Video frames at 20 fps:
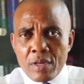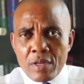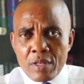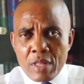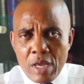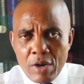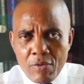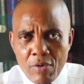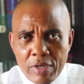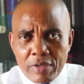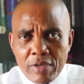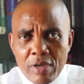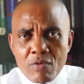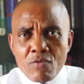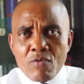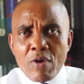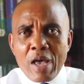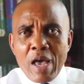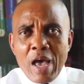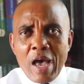the
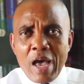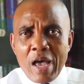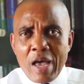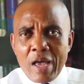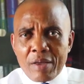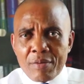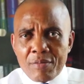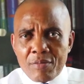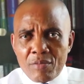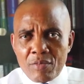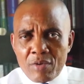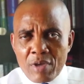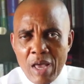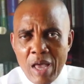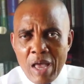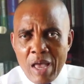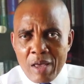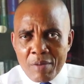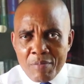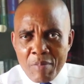reason we are
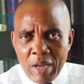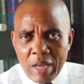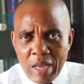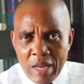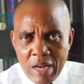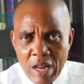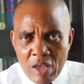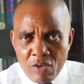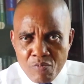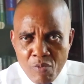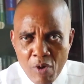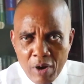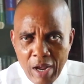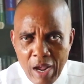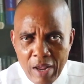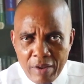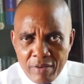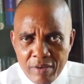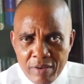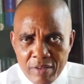making this
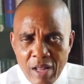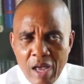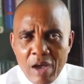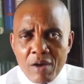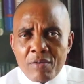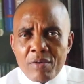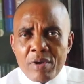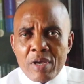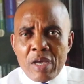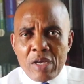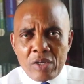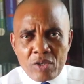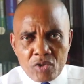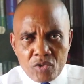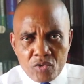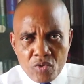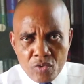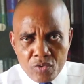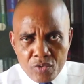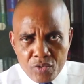broadcast now is
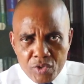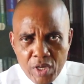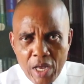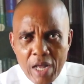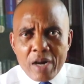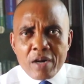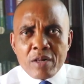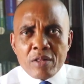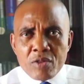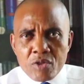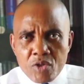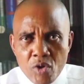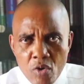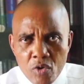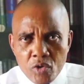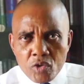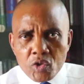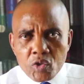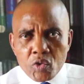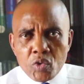to tell
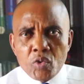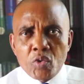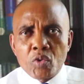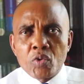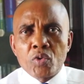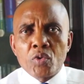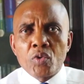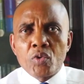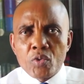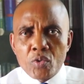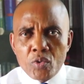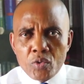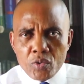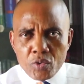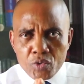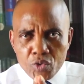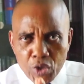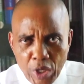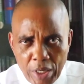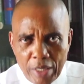those who
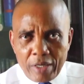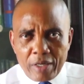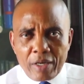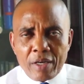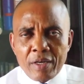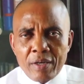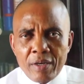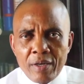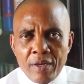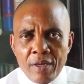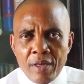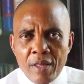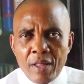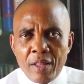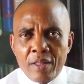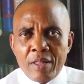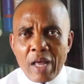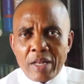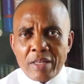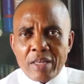think
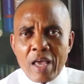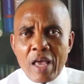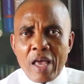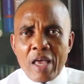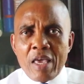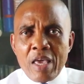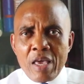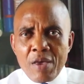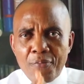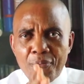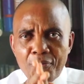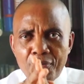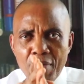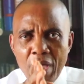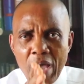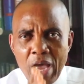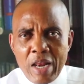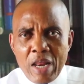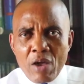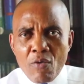that if
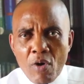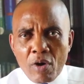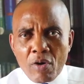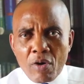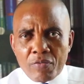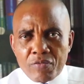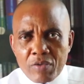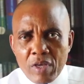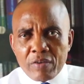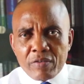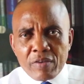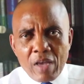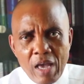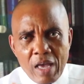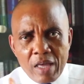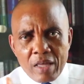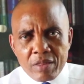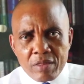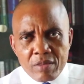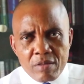any one of these
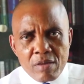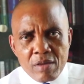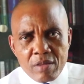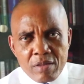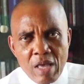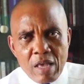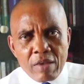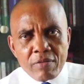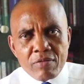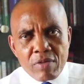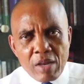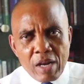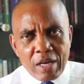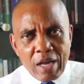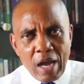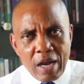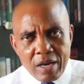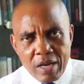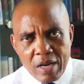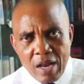3
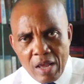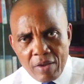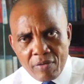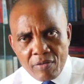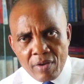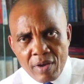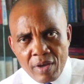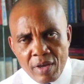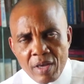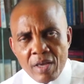candidates